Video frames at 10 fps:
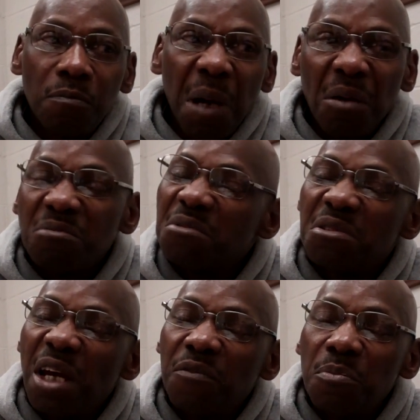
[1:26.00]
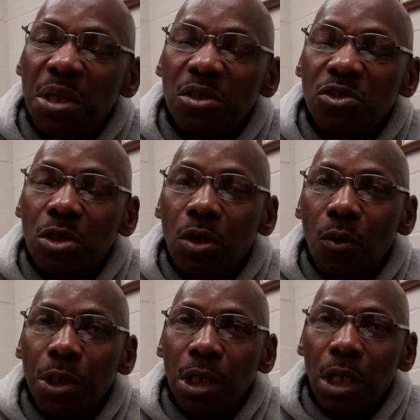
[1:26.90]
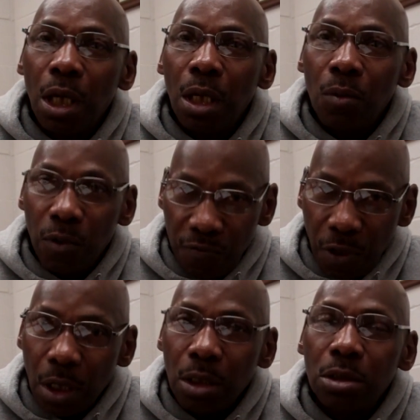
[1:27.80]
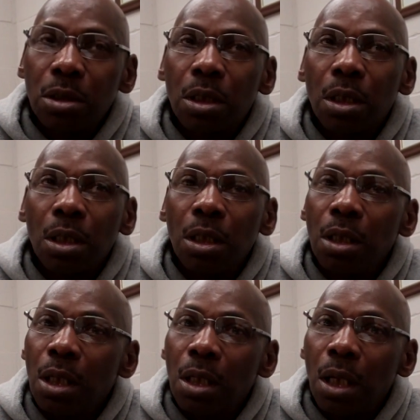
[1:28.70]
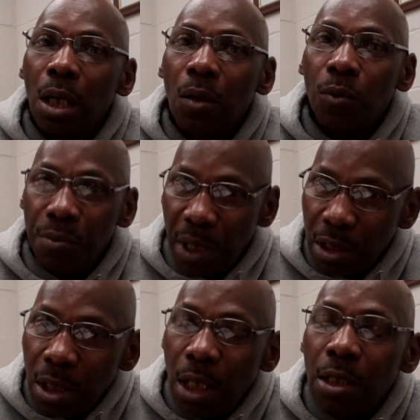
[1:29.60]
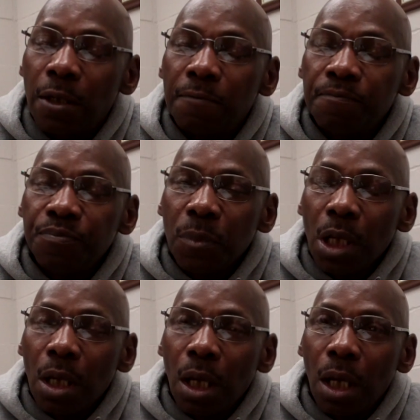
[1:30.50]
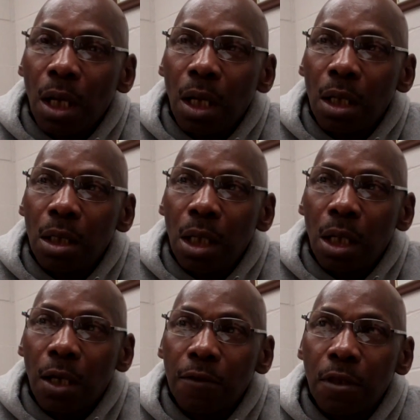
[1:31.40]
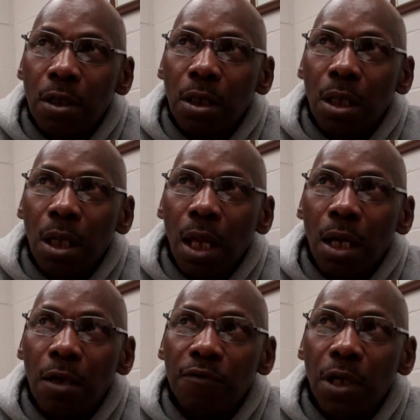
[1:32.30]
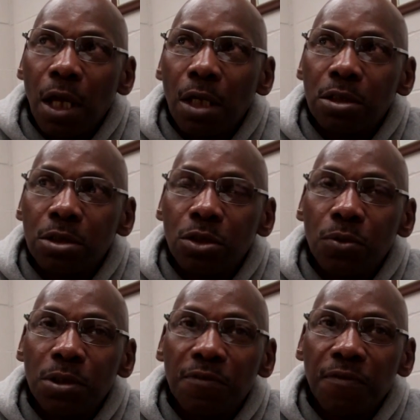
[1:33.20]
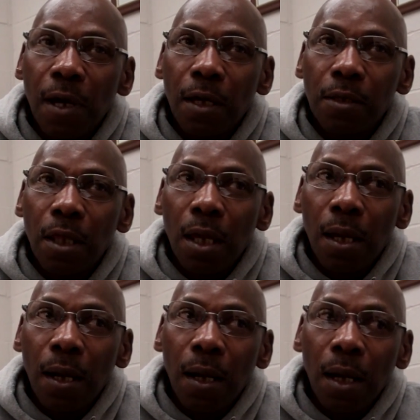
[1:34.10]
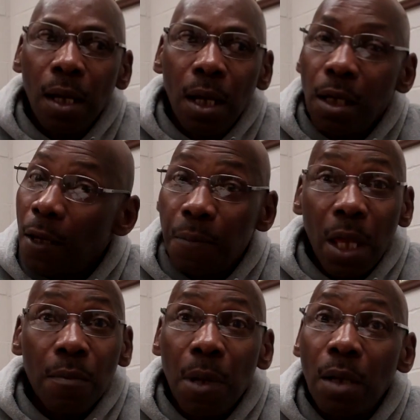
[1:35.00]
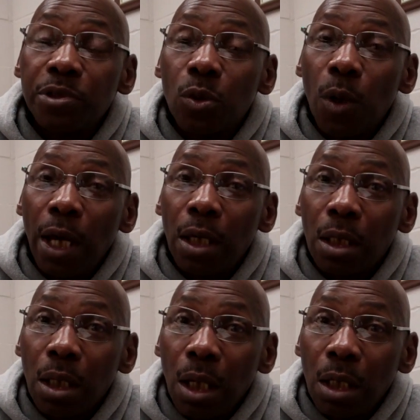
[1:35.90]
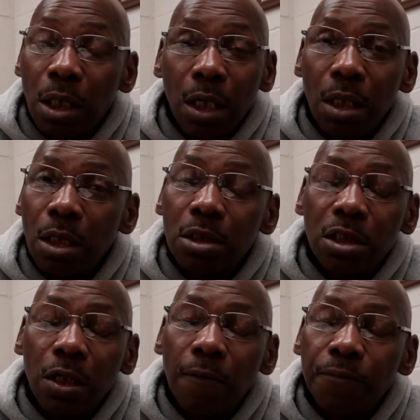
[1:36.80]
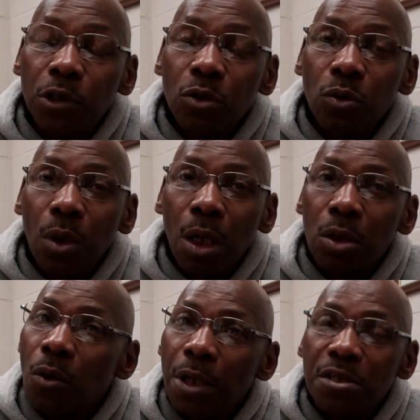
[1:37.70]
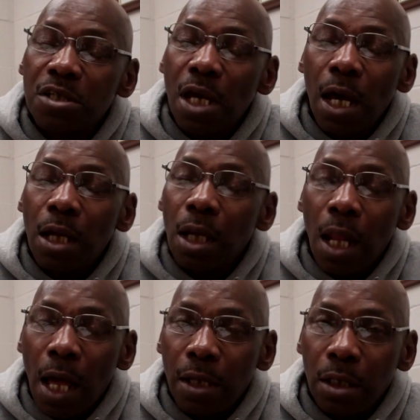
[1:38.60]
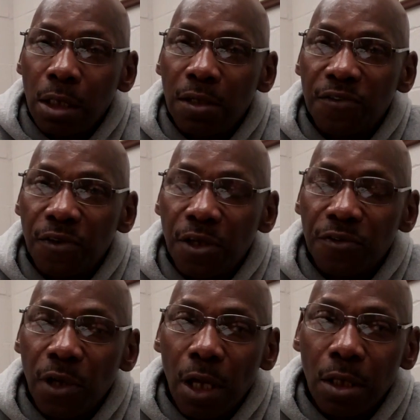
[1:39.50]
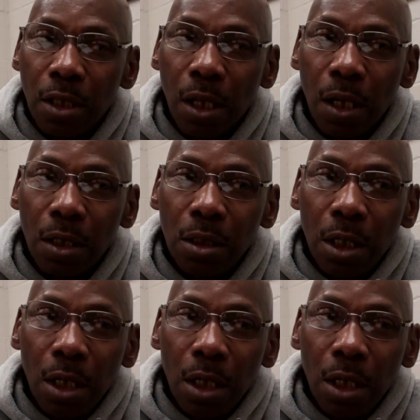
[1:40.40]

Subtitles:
about 7 minutes to go in the game, we finally took a lead, and we maintained it. And I think a lot of it had to do with the fact that they played bombs away. They didn't attempt to go inside a lot against us. I thought